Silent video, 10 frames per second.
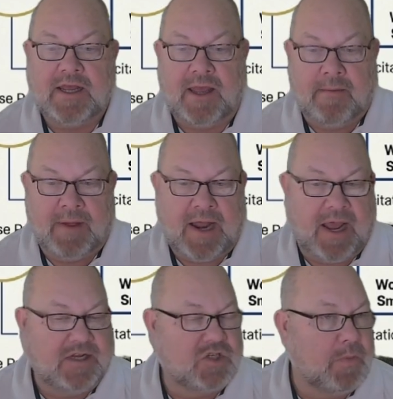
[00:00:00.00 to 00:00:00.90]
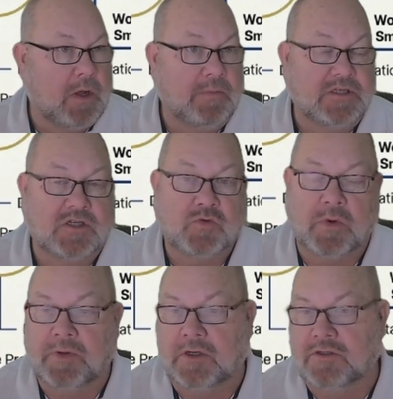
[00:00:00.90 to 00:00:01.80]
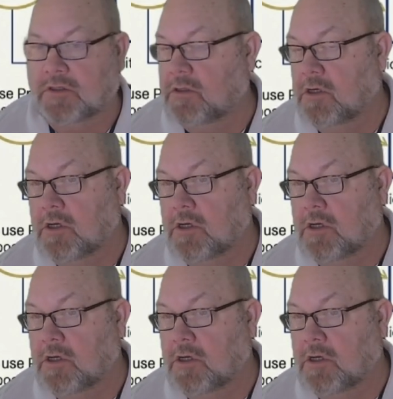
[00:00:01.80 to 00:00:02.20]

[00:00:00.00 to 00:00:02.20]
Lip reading: M&A small business proposal.